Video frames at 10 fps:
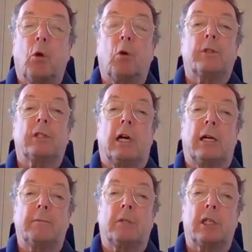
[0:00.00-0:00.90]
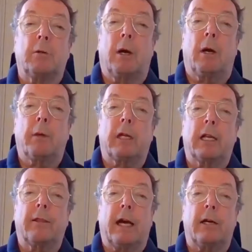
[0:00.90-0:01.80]
all the time to see where we
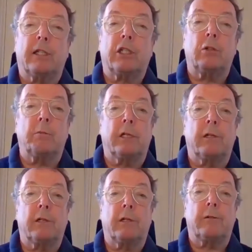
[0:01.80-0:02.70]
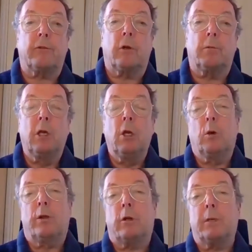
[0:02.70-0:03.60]
can get that additional money from,
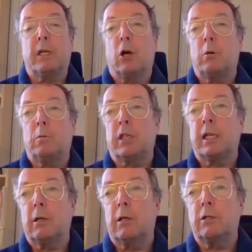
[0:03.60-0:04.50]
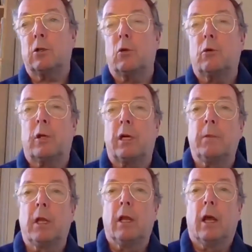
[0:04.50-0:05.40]
whether it be Homes England
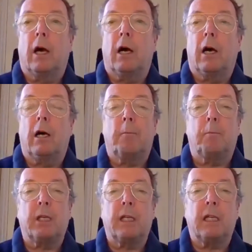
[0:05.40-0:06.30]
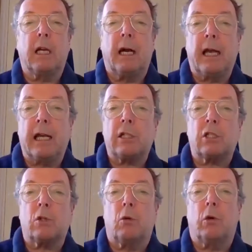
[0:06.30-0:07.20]
or
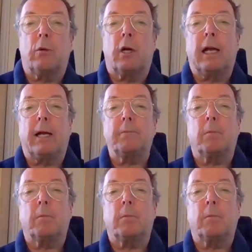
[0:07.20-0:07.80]
BEIS or